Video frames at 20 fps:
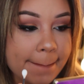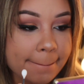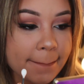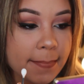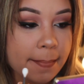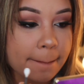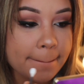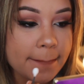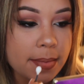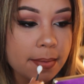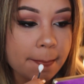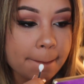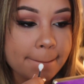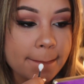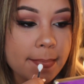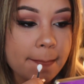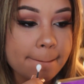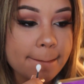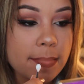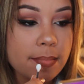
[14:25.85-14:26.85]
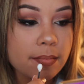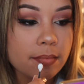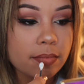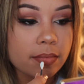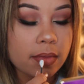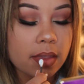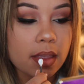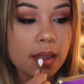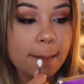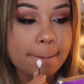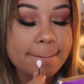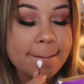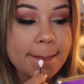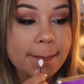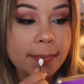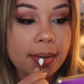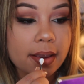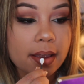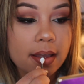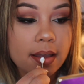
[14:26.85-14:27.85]
Funny story about that, it actually fell
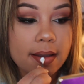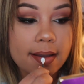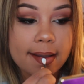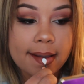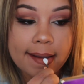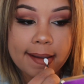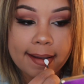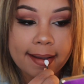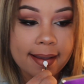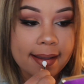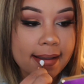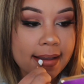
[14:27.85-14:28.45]
in my toilet.